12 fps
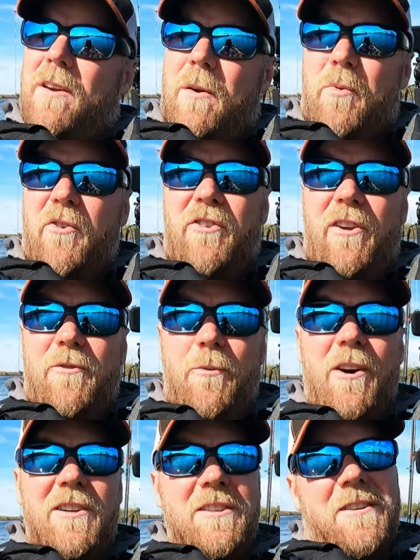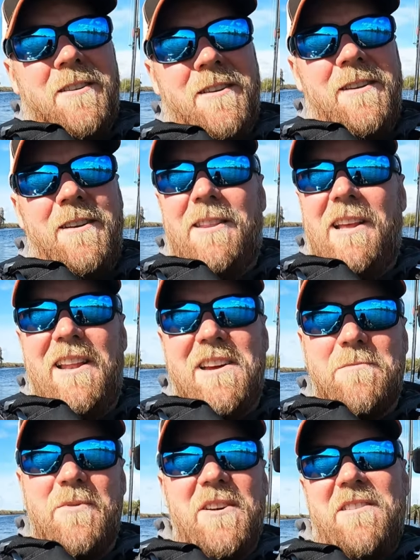appreciate you watching. Hit that like
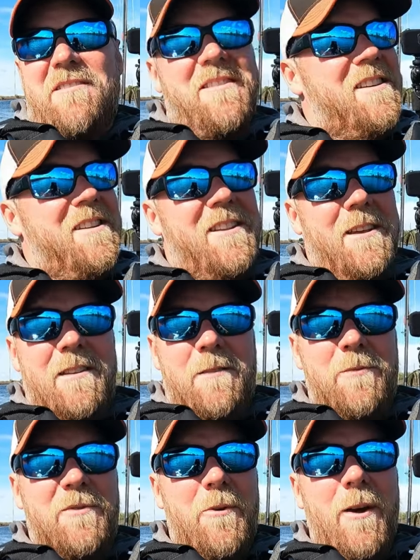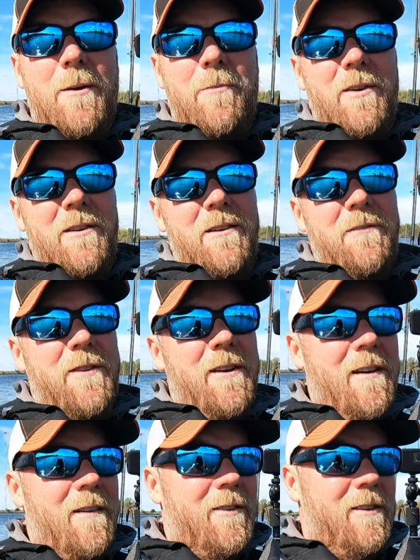button and hit that subscribe button if you
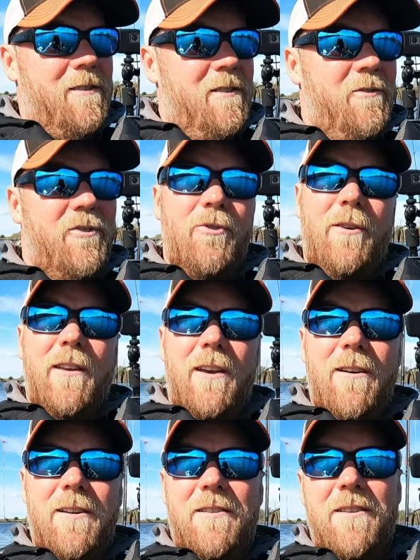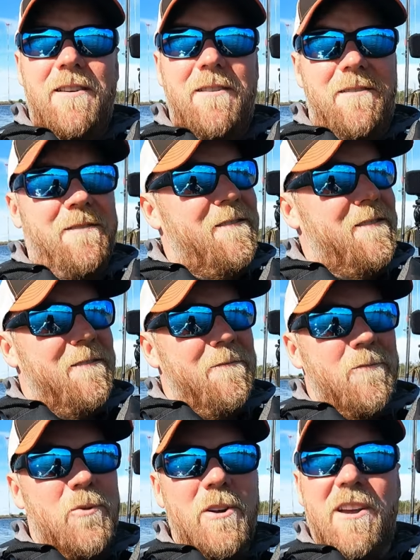haven't and you enjoyed the content. And
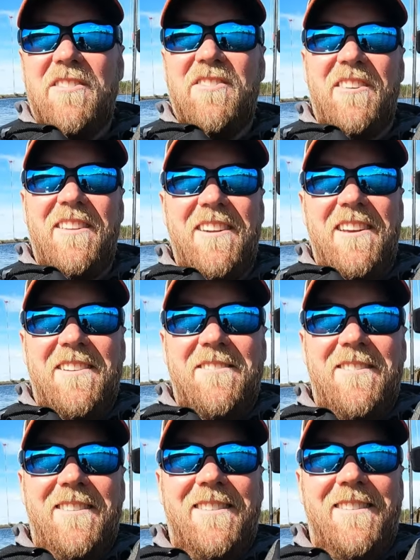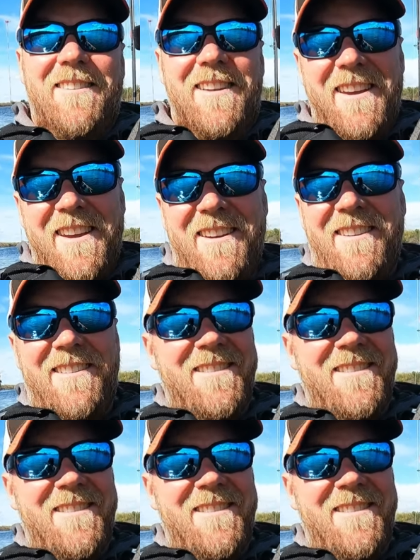we'll catch you on the next one. Thank you.